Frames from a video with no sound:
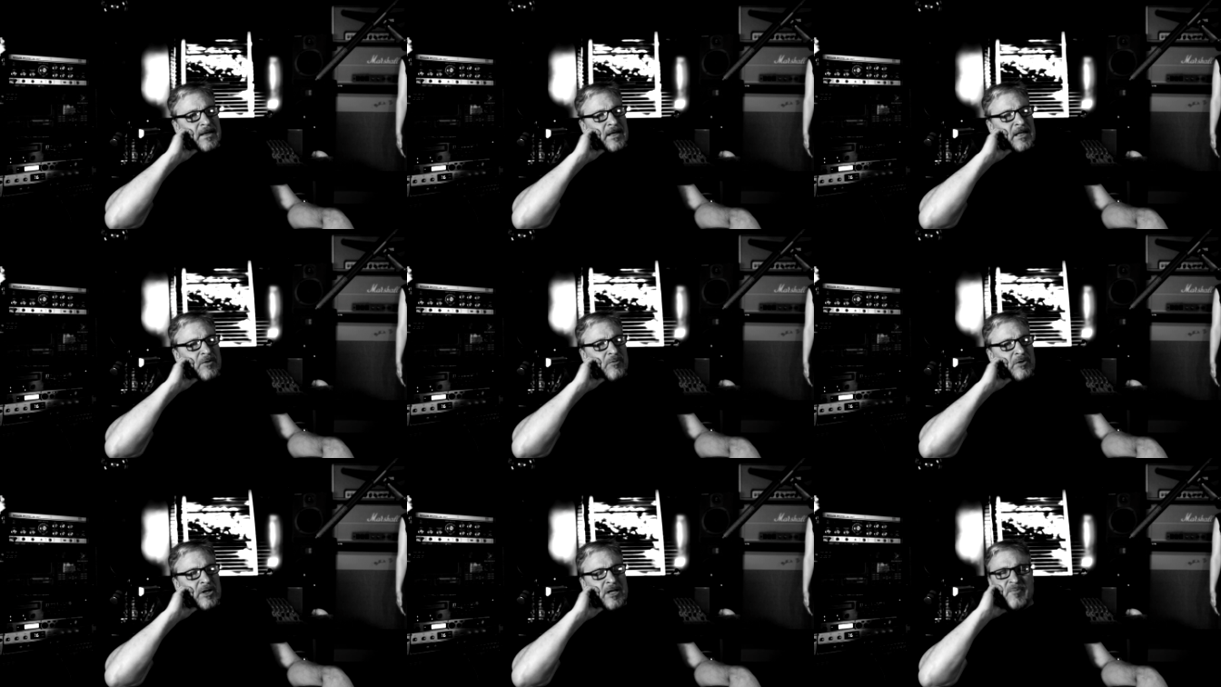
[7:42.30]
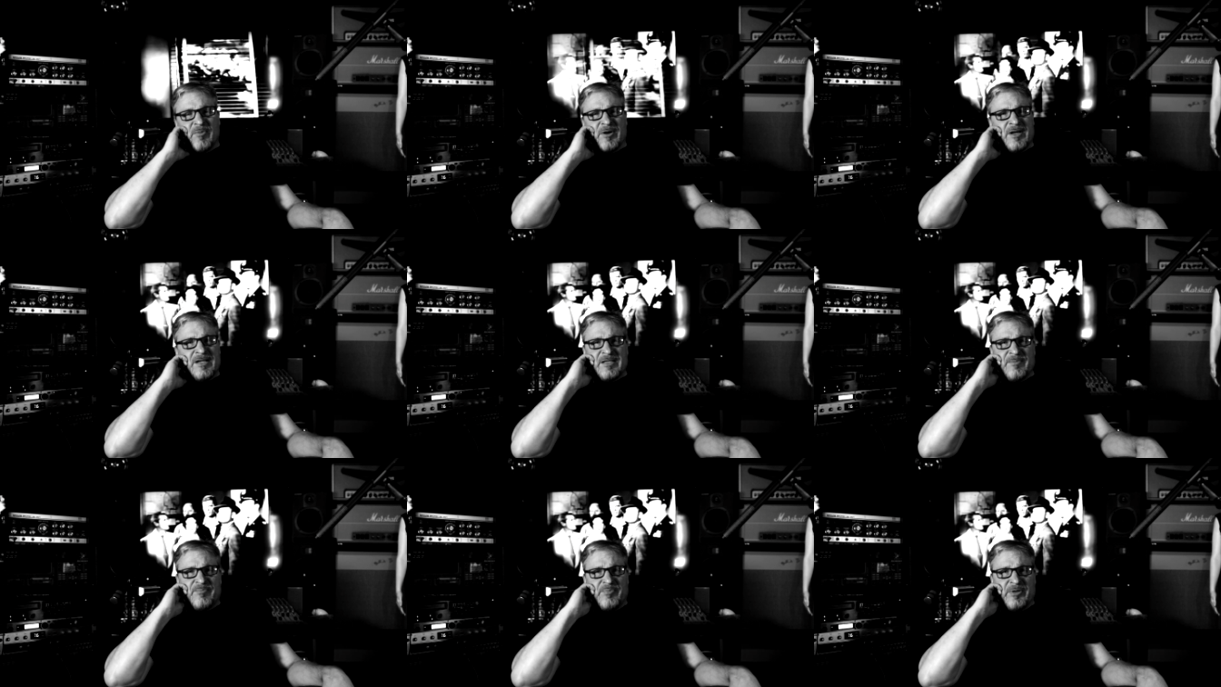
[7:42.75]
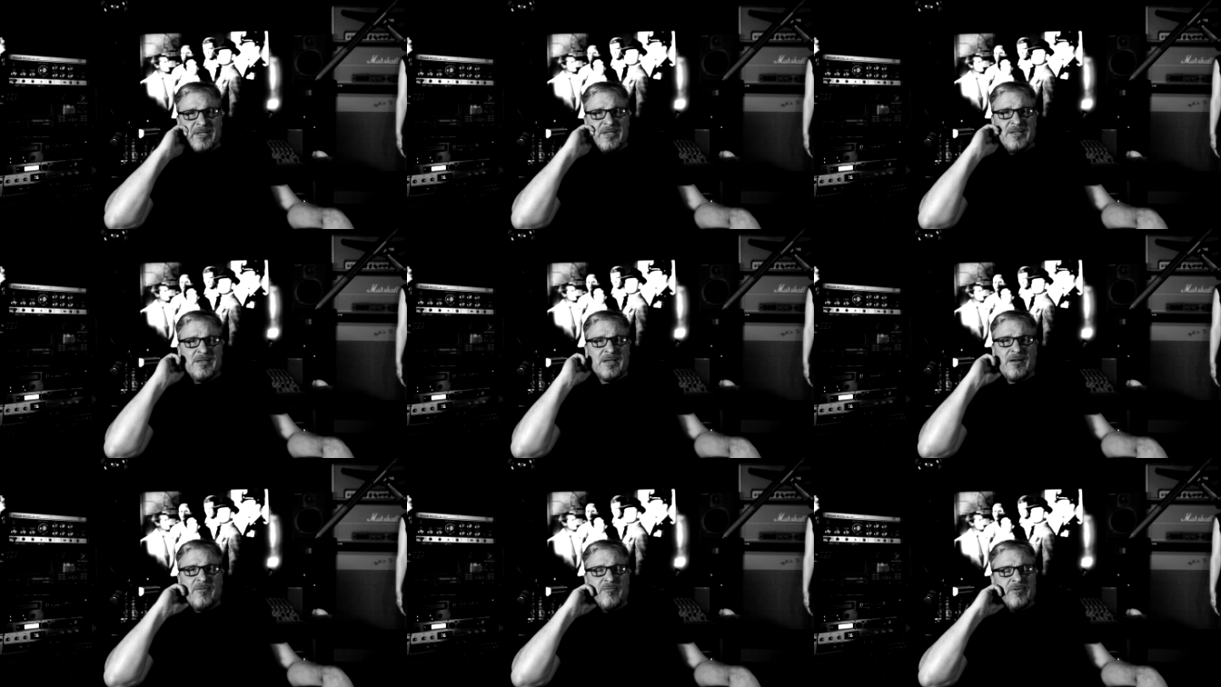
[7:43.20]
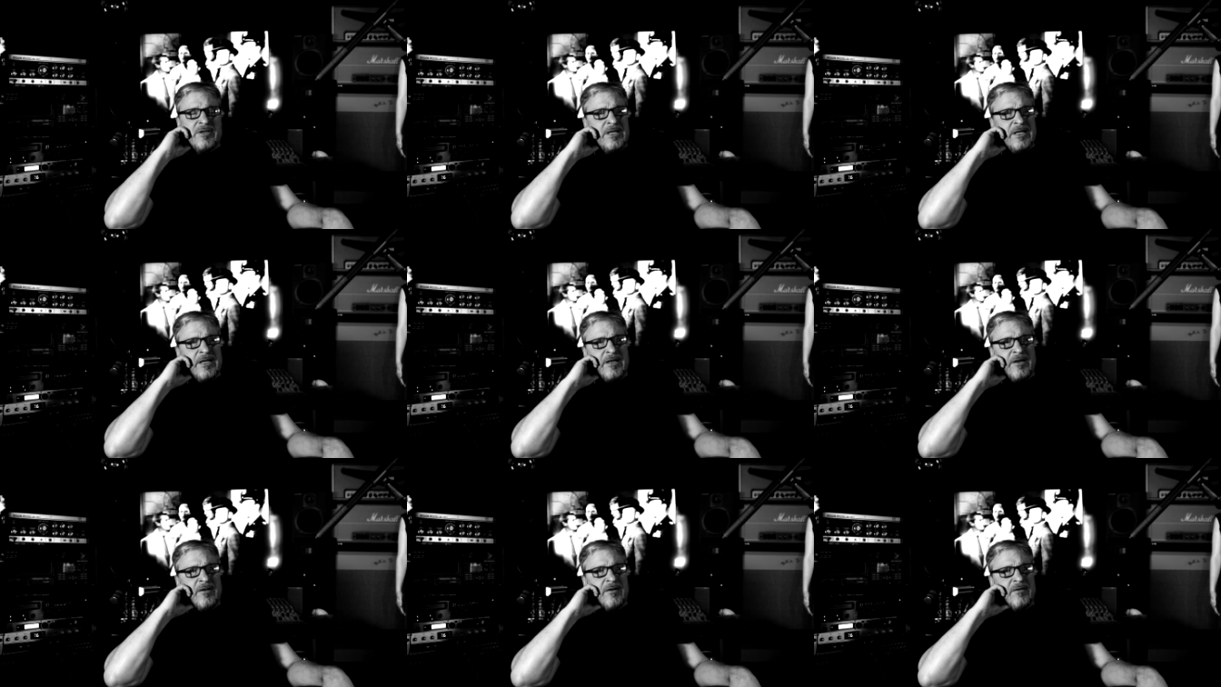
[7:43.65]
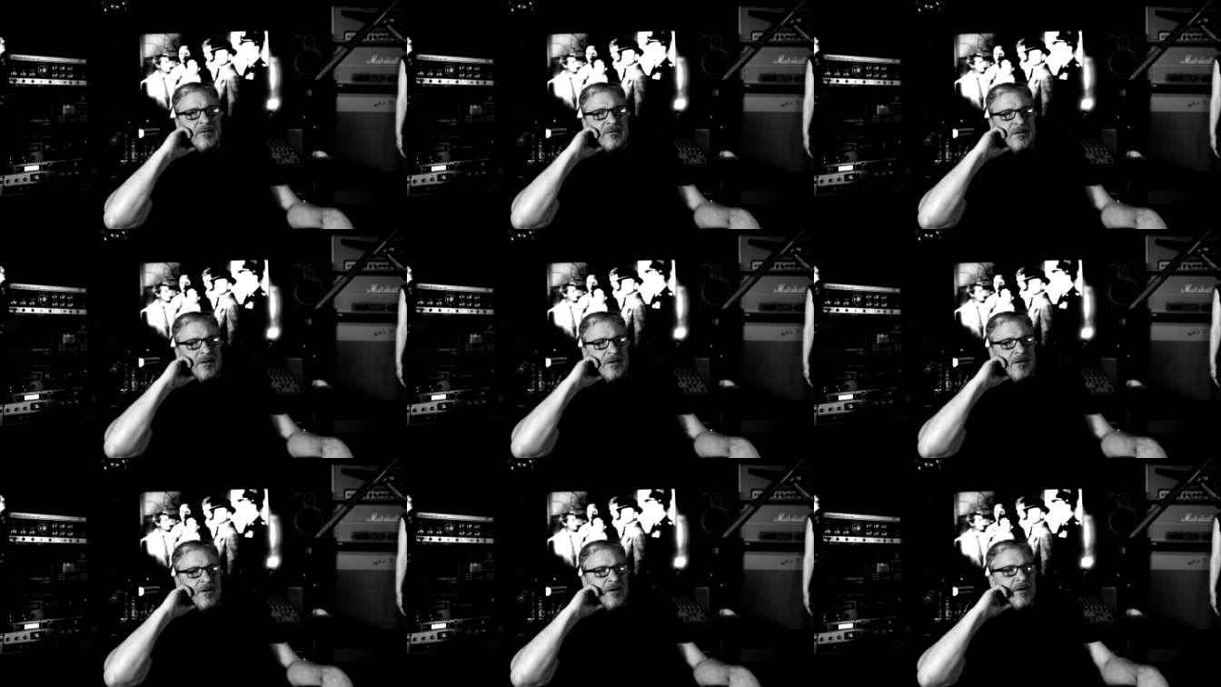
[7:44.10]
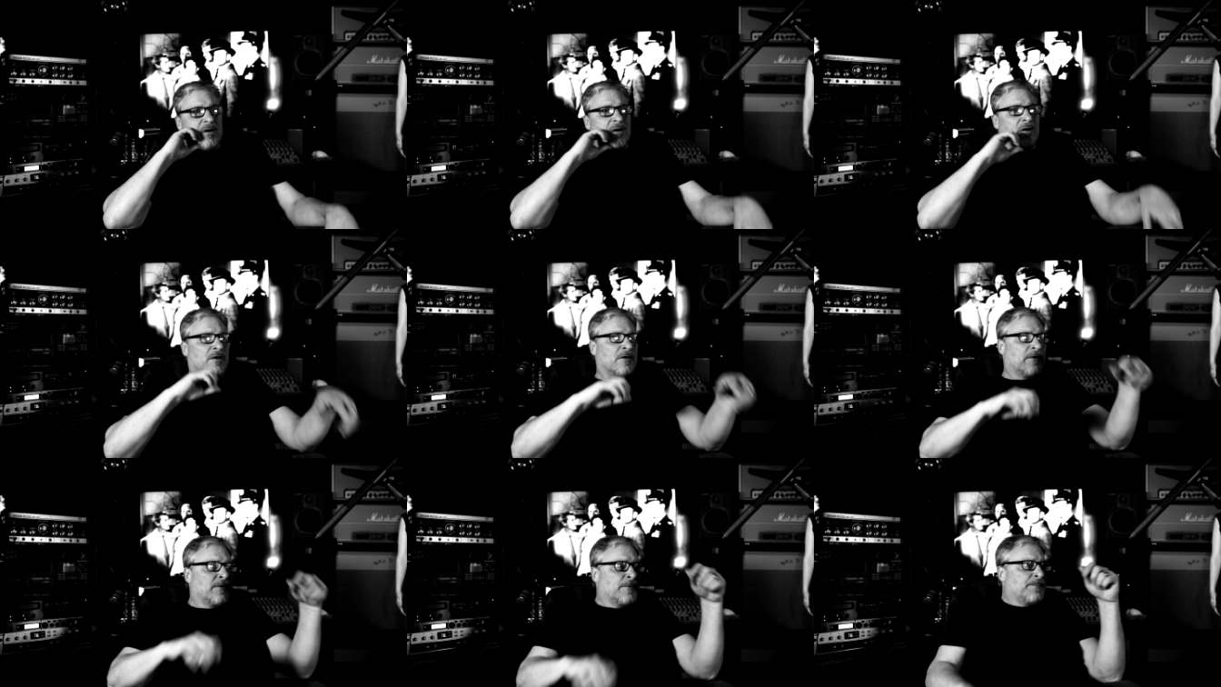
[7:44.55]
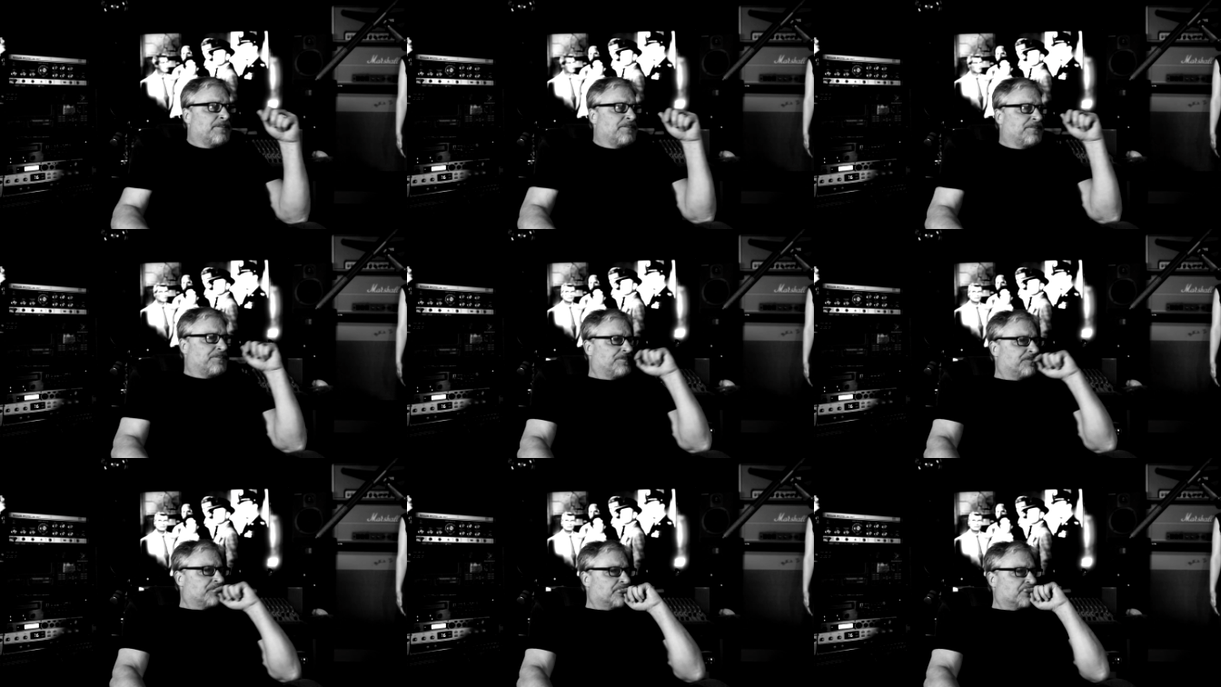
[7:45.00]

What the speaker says: I don't want anybody's opinion. I don't care. Um,